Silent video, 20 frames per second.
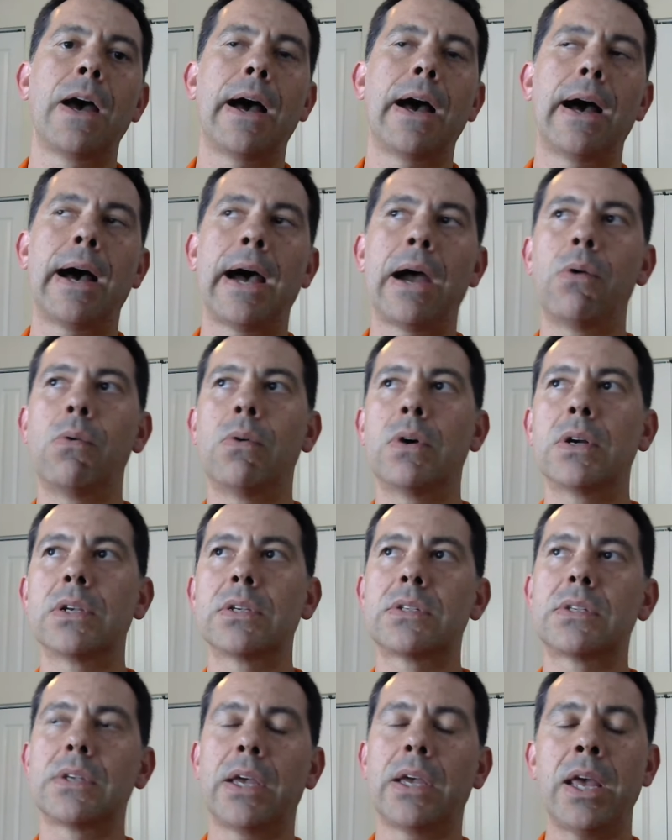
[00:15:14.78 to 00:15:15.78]
I
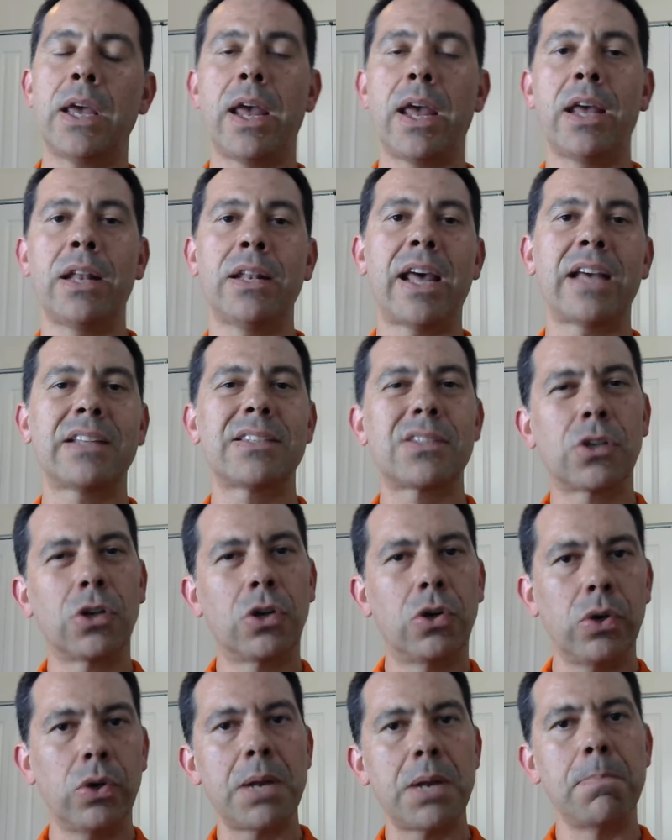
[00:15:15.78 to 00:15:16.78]
was, and that's
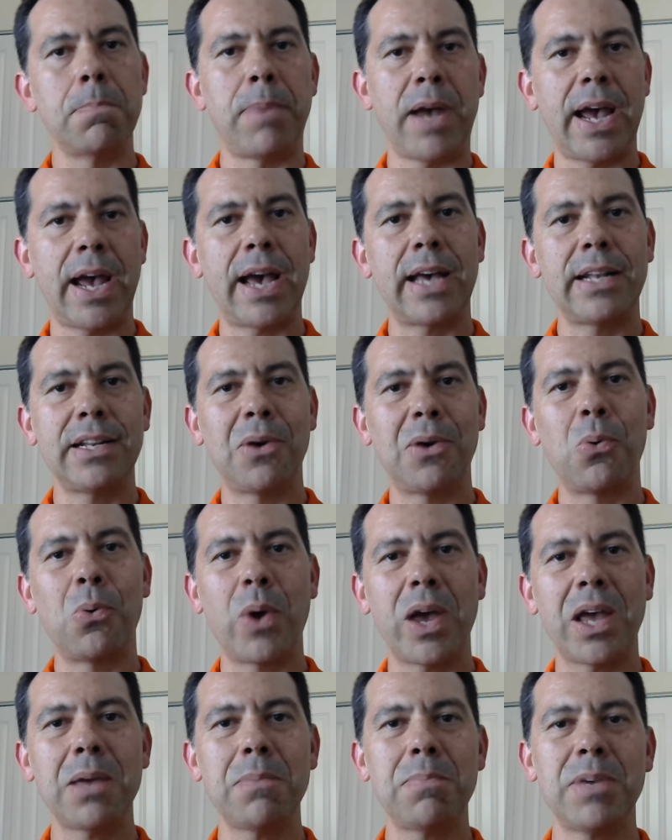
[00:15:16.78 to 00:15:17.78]
good and bad in a
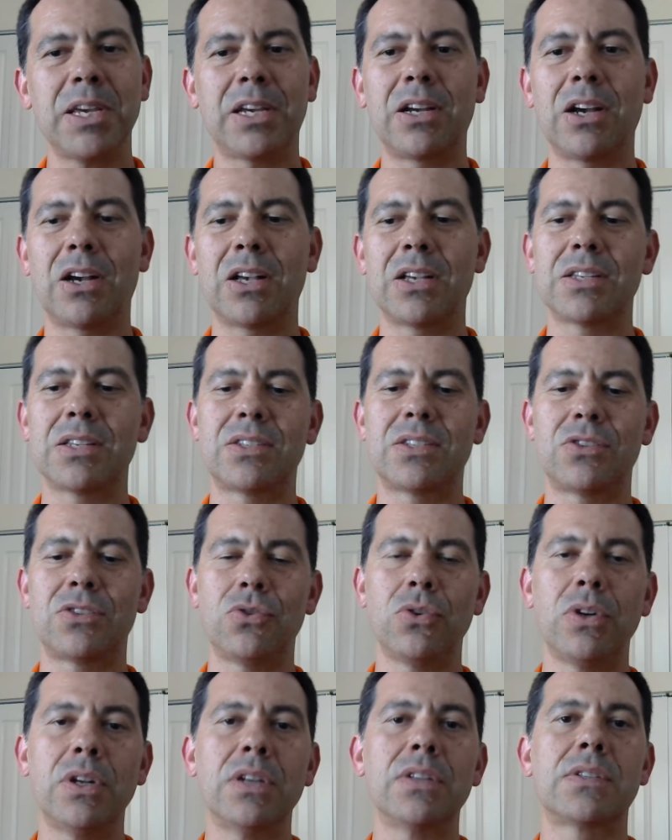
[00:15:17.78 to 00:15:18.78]
way because
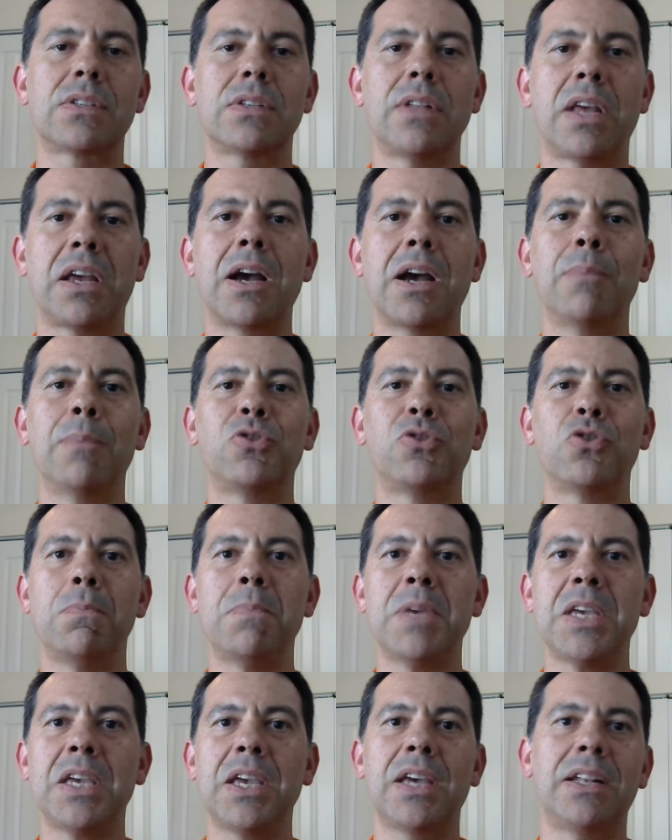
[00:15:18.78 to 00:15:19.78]
students they come to
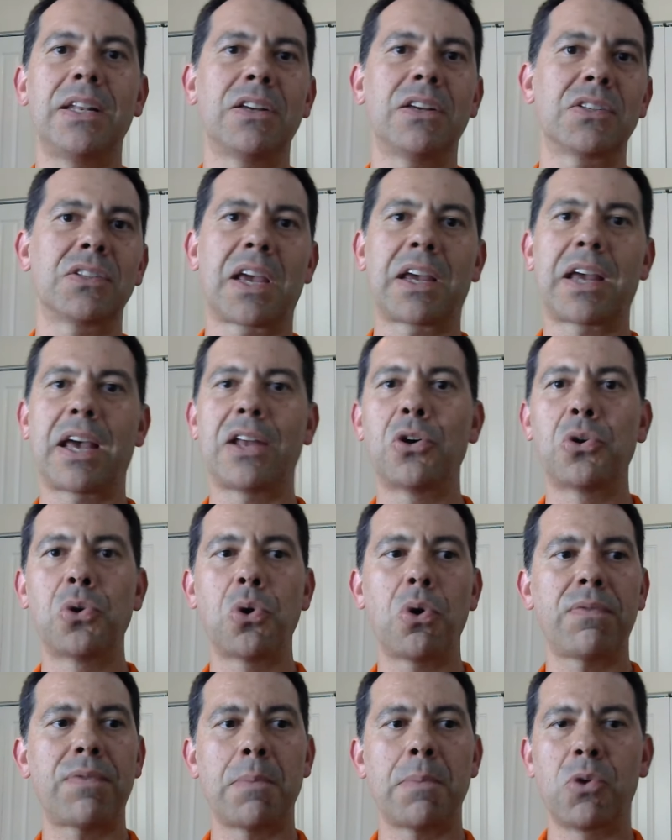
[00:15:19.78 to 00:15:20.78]
me and it's like I don't
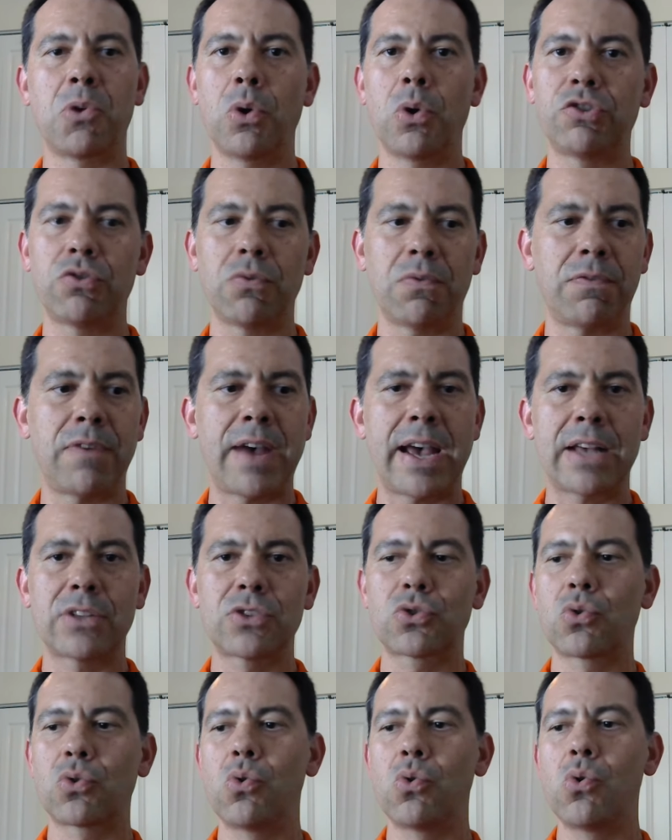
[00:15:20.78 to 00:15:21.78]
know if I'm going to vet
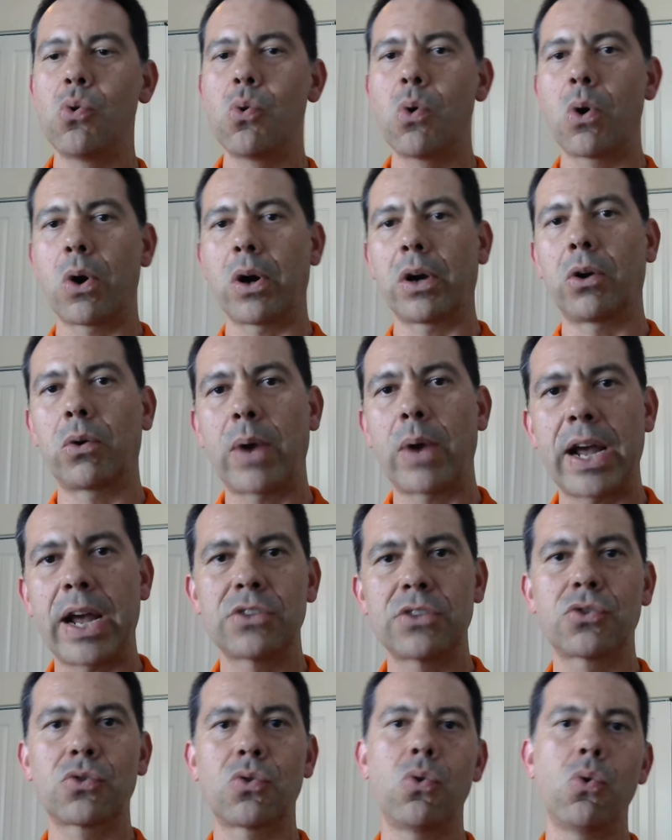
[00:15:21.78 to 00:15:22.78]
school or
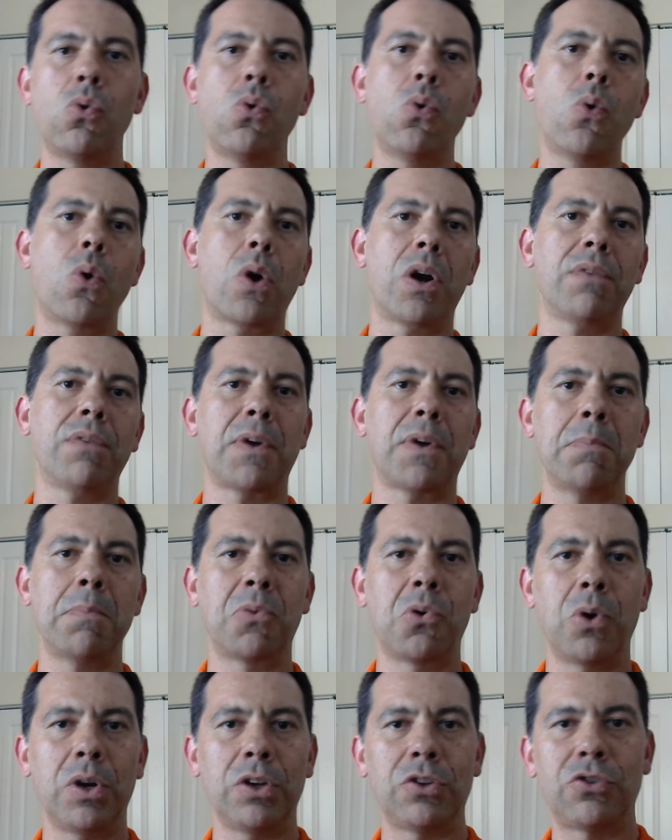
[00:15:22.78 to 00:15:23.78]
grad school or if
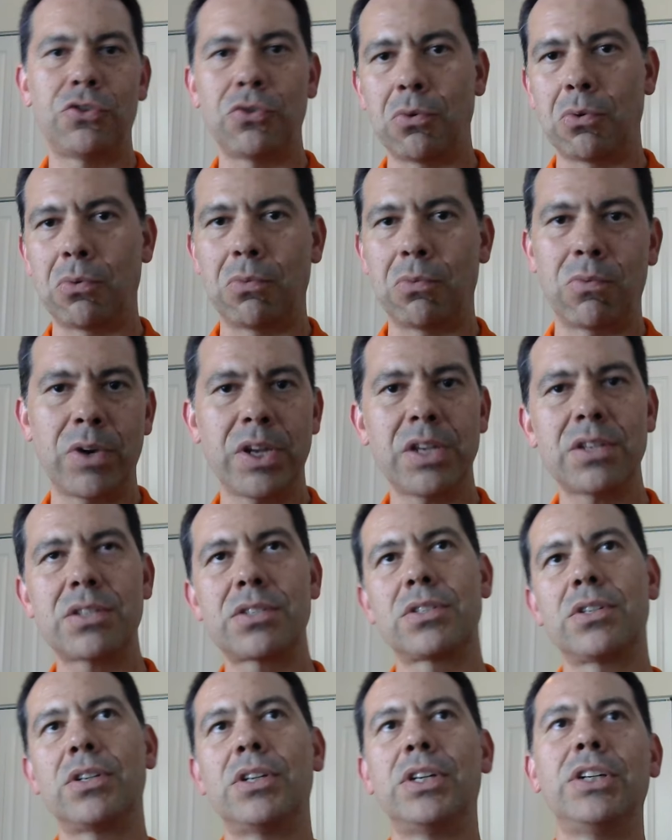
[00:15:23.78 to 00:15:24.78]
I'm going to
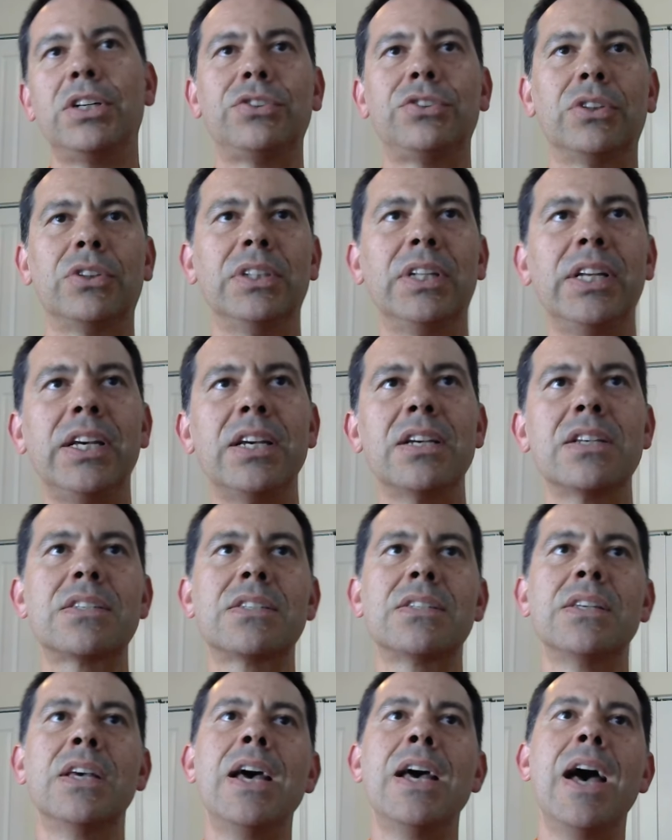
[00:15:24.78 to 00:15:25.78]
research or
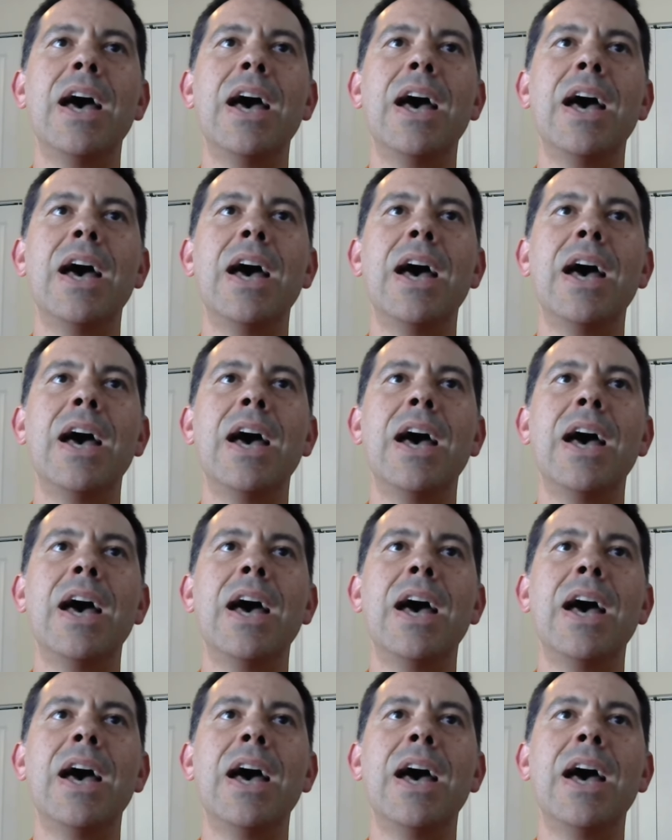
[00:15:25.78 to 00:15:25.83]
this,